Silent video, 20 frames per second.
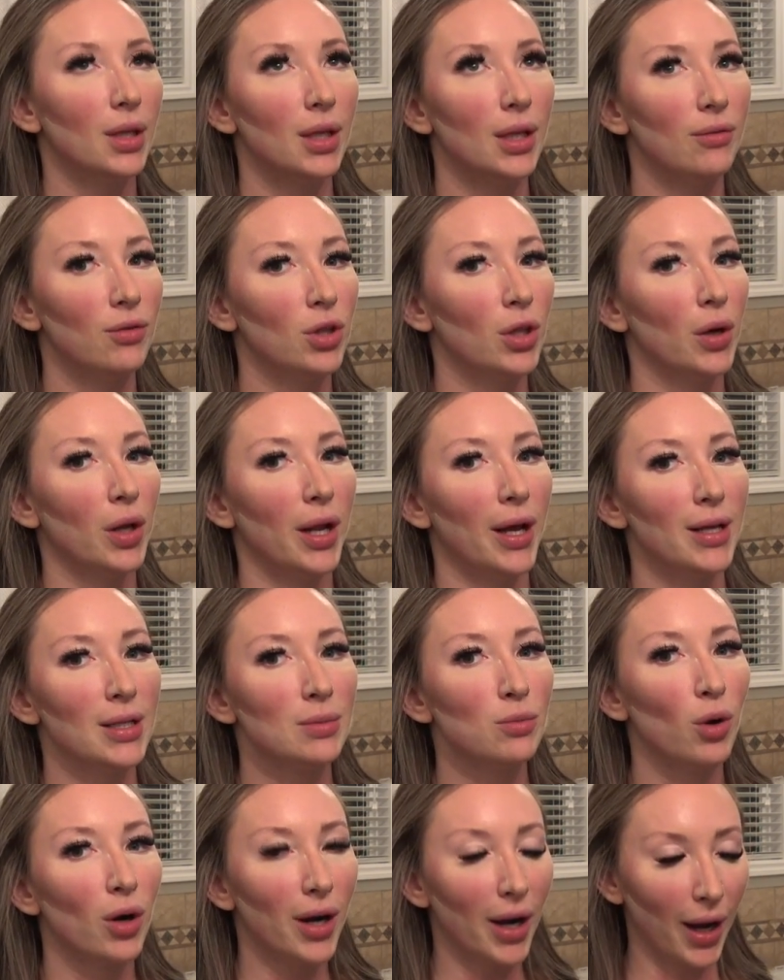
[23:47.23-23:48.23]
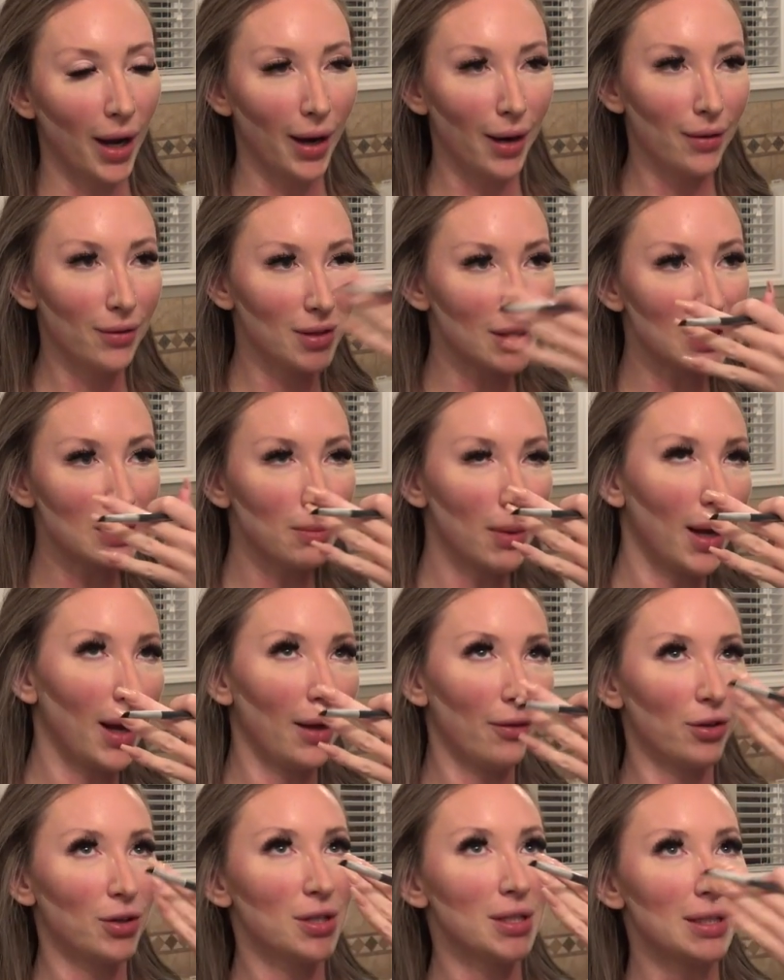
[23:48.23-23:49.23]
Even though it has more hair, this is my
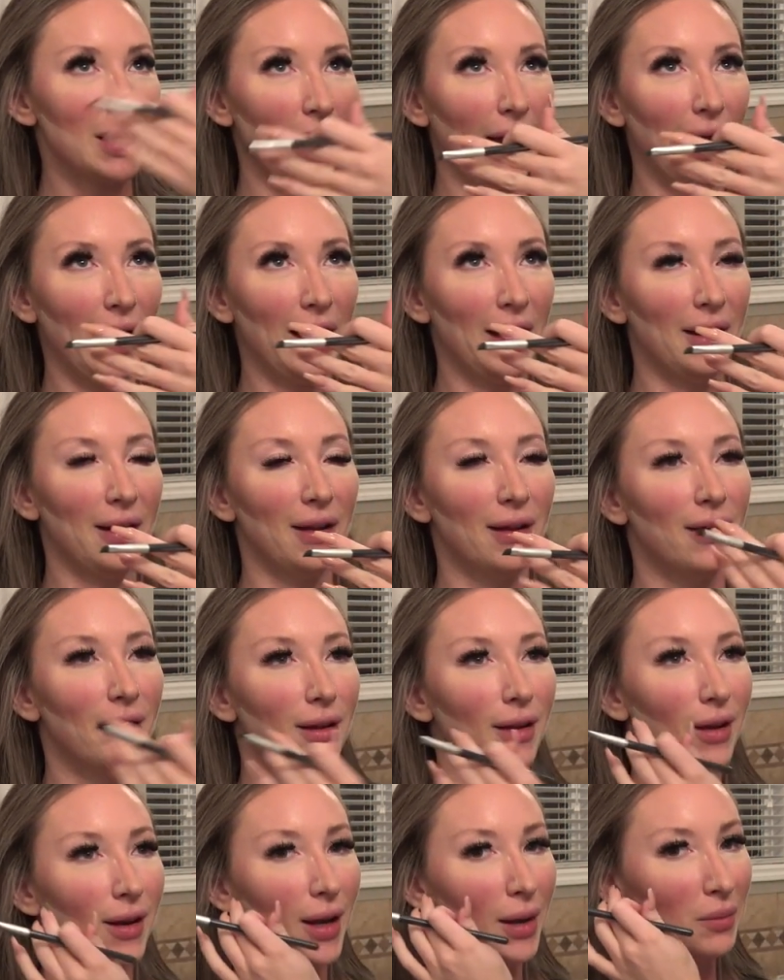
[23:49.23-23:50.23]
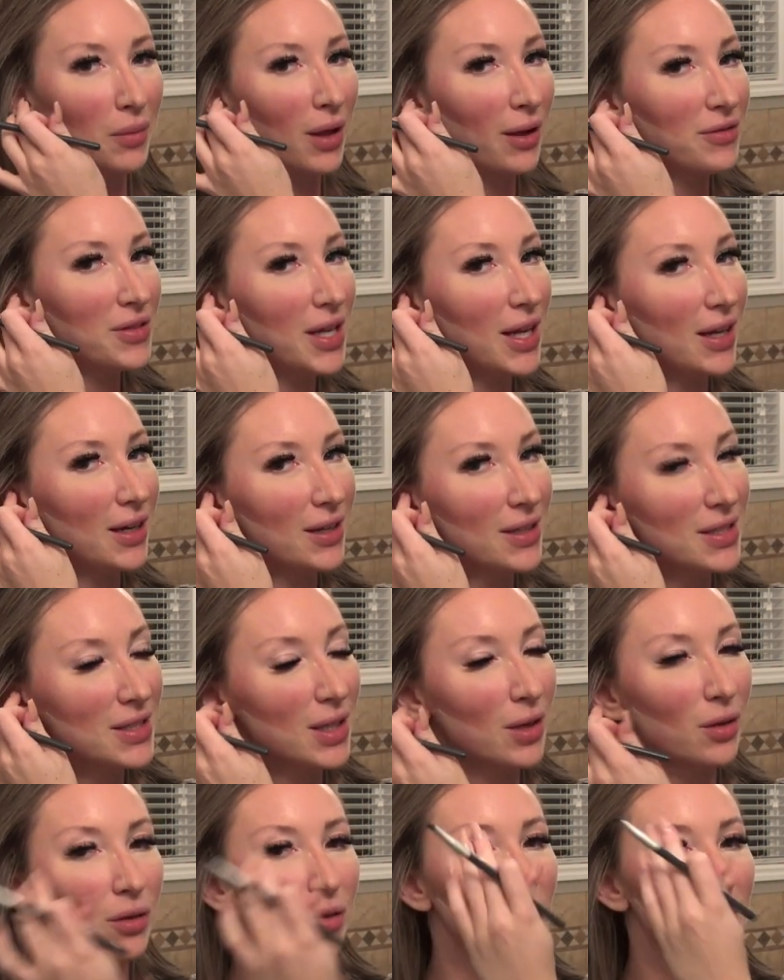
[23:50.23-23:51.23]
other side and I'm left-handed.
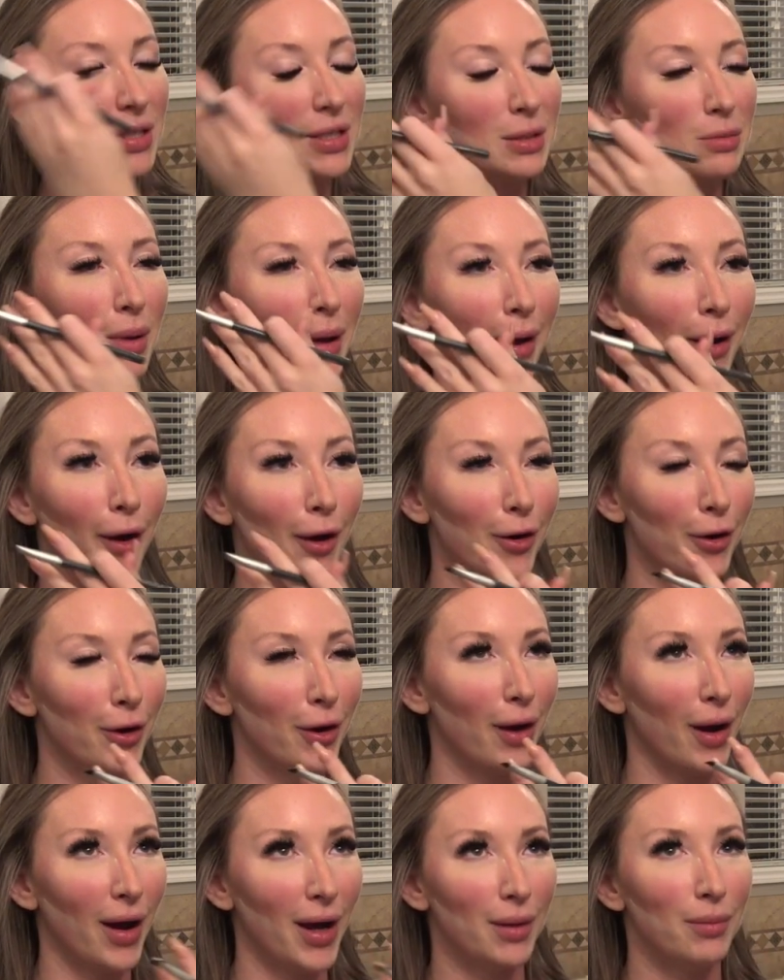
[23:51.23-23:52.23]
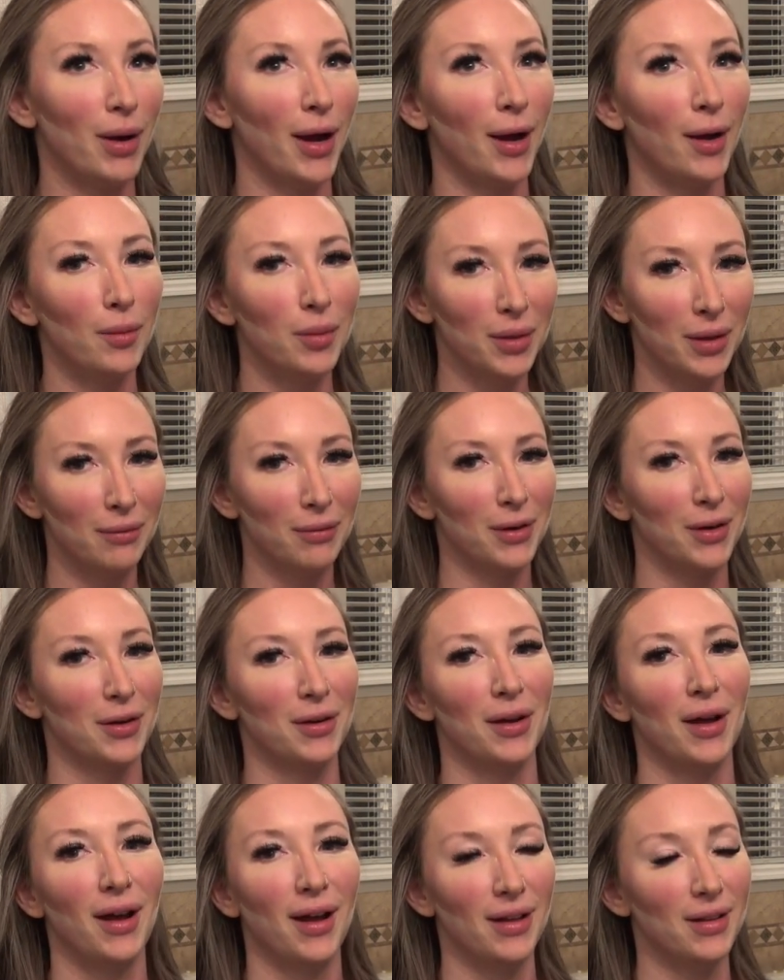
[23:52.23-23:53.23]
So this is my harder eyebrow, believe it or
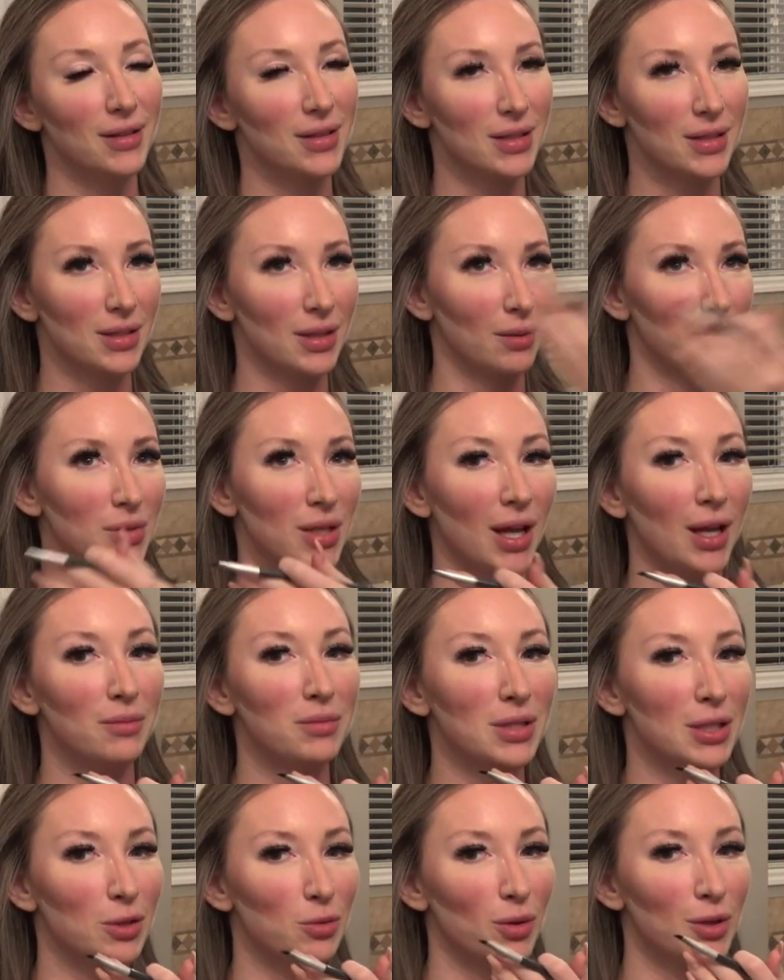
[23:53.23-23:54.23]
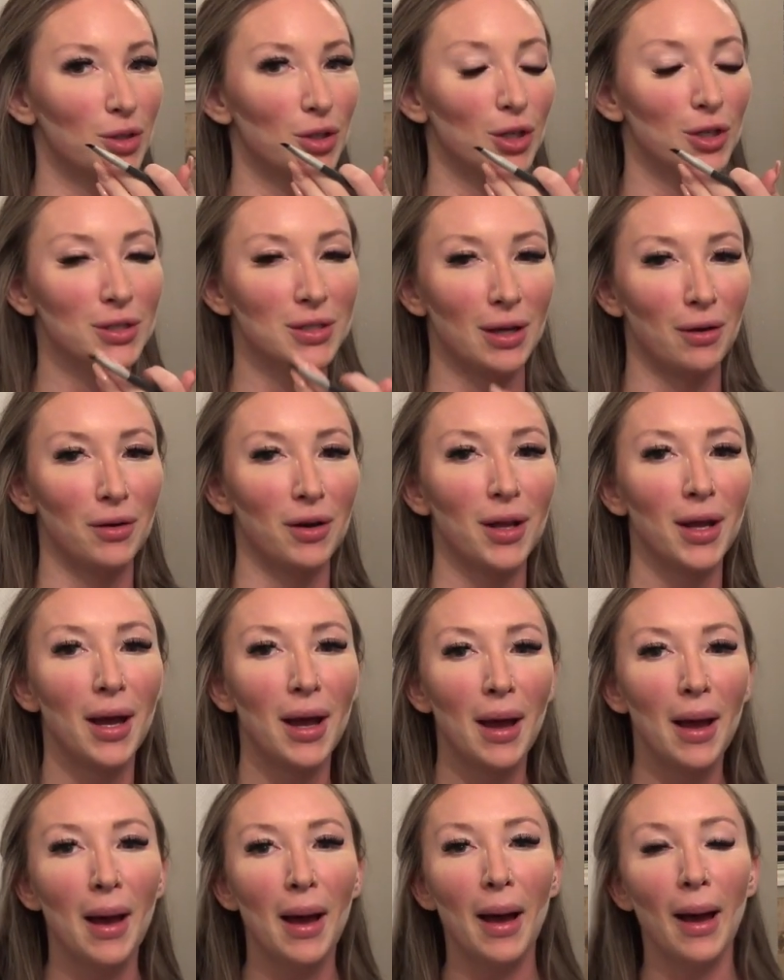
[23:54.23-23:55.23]
not. Sometimes this one turns out
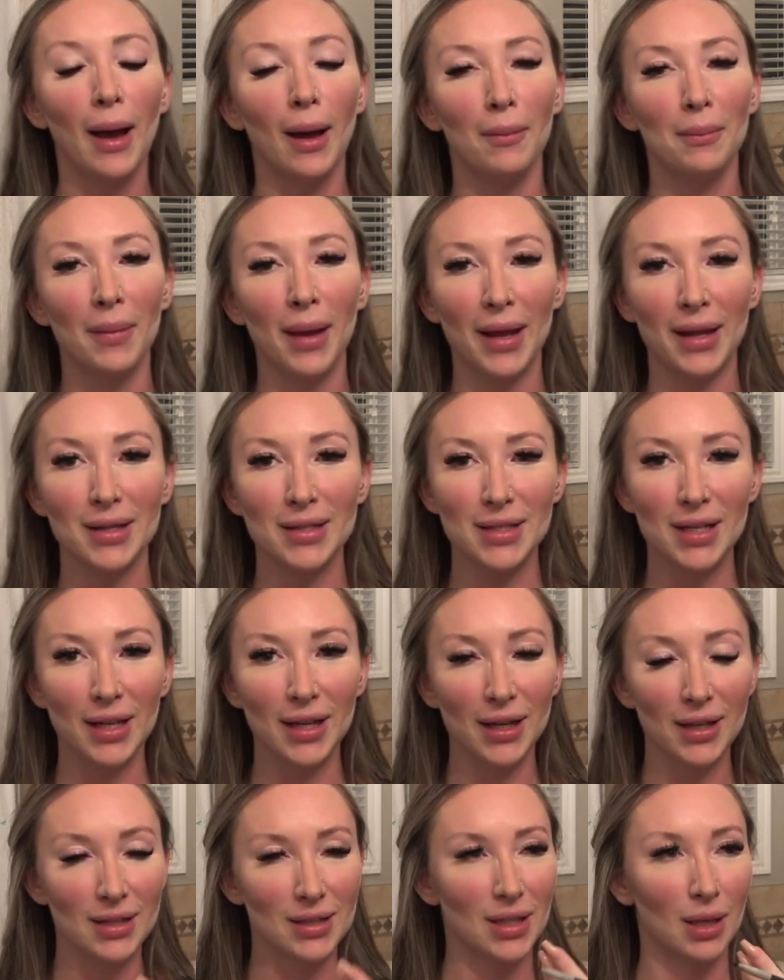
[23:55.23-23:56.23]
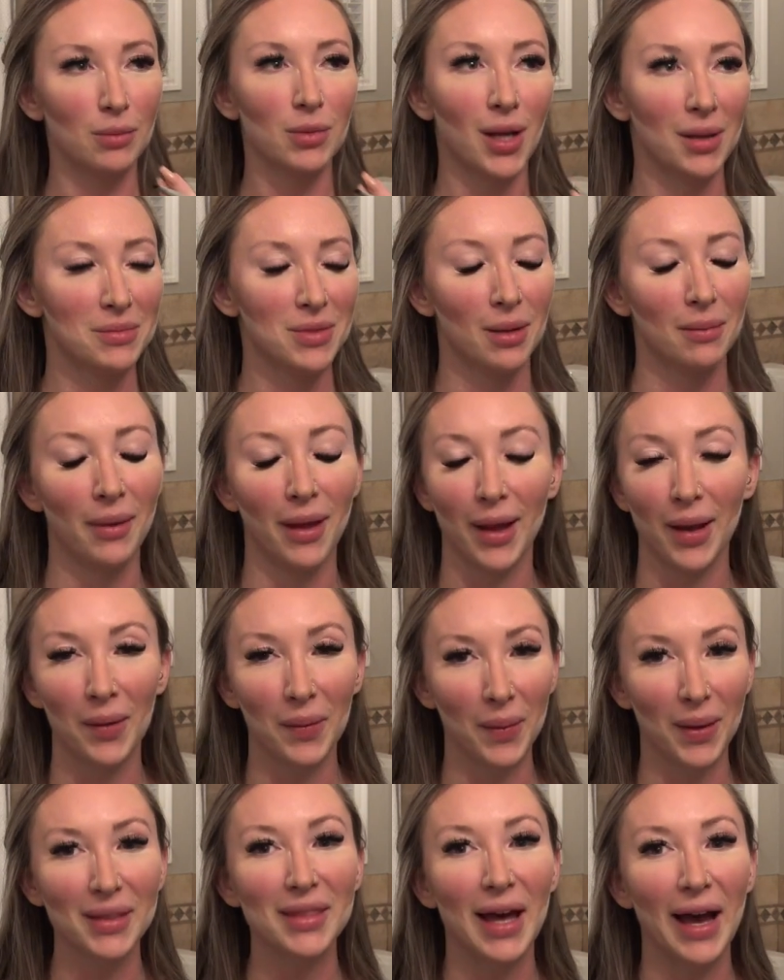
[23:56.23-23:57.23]
amazing and sometimes I'm like,
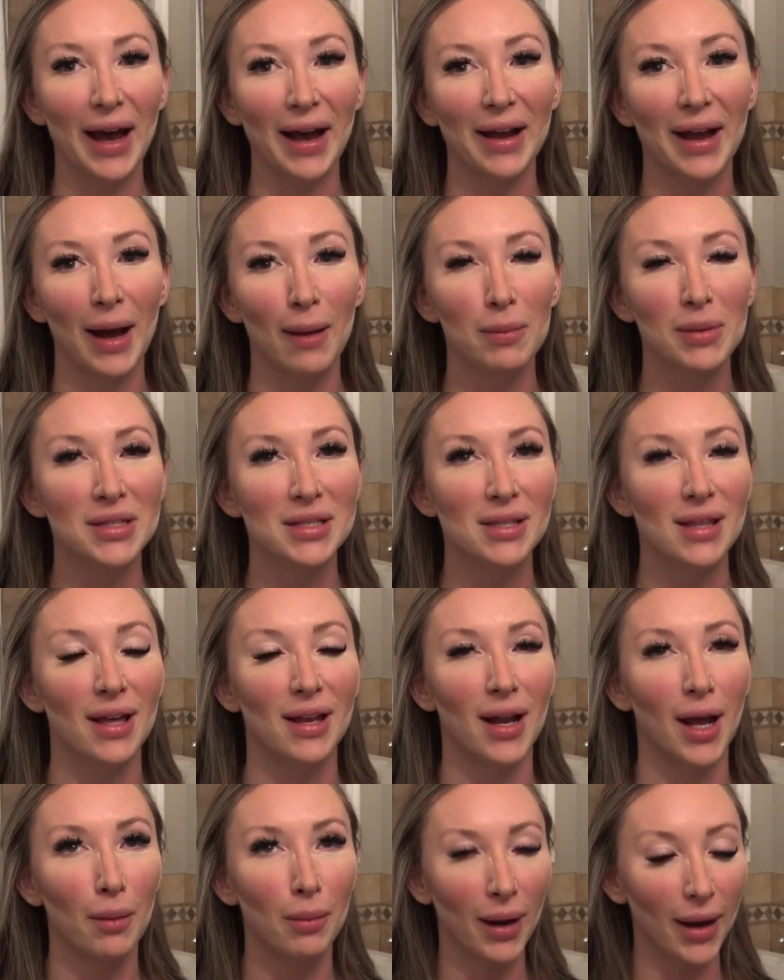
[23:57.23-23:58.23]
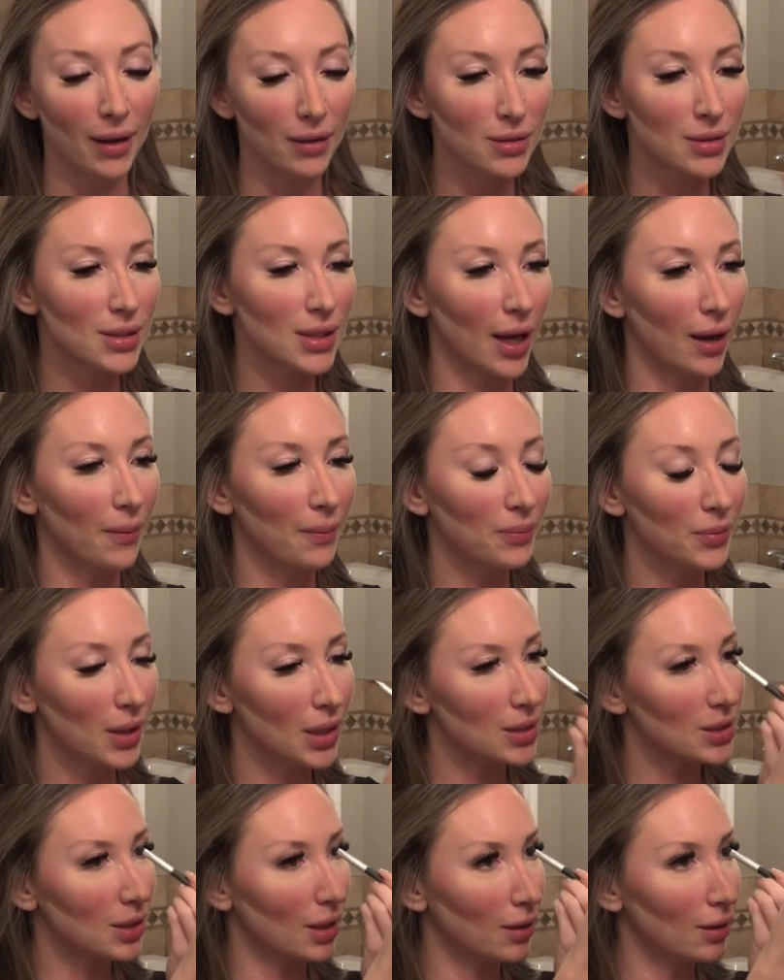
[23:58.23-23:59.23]
what the heck happened to that eyebrow? So
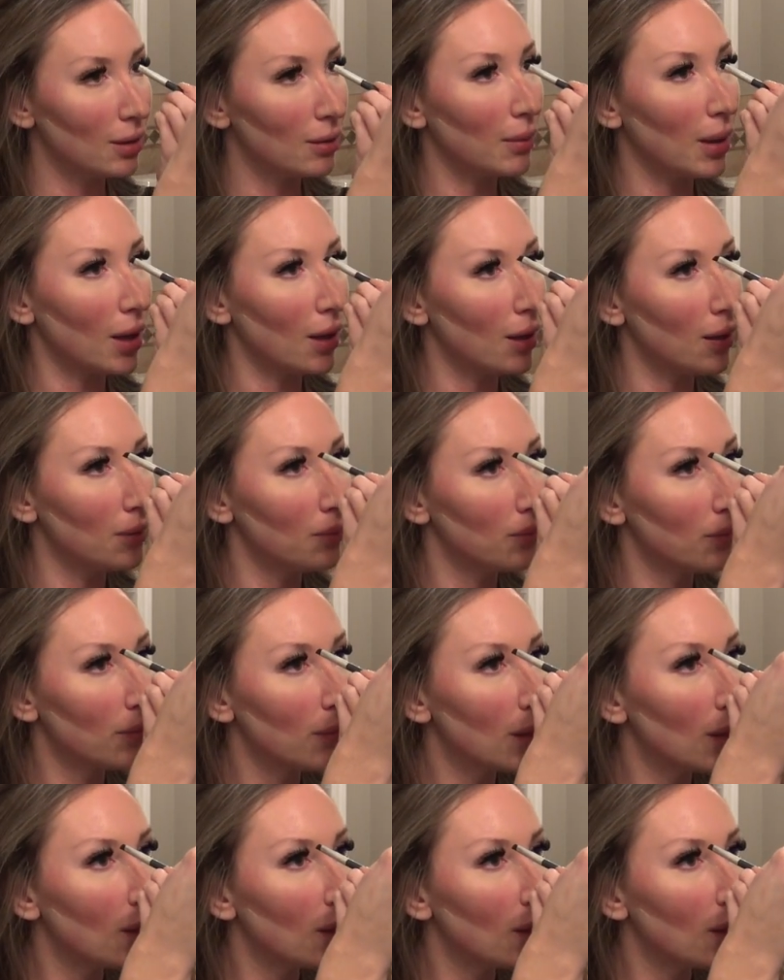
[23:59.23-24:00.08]
let's start in the middle.